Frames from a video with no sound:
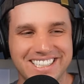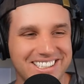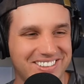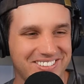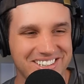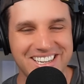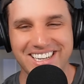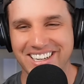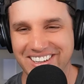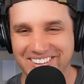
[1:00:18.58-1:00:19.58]
in
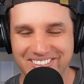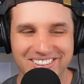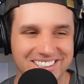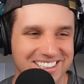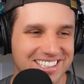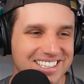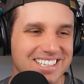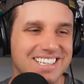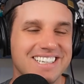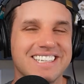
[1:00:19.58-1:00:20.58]
points per game
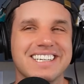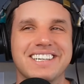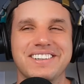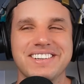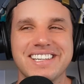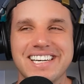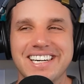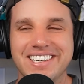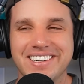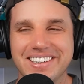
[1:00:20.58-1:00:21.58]
for the
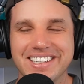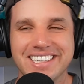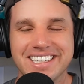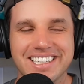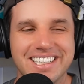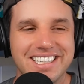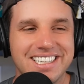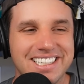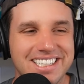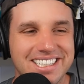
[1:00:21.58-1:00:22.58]
15-16
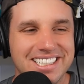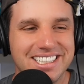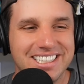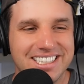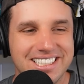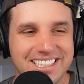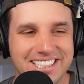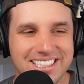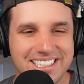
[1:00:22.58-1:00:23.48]
Sixers, Andrew.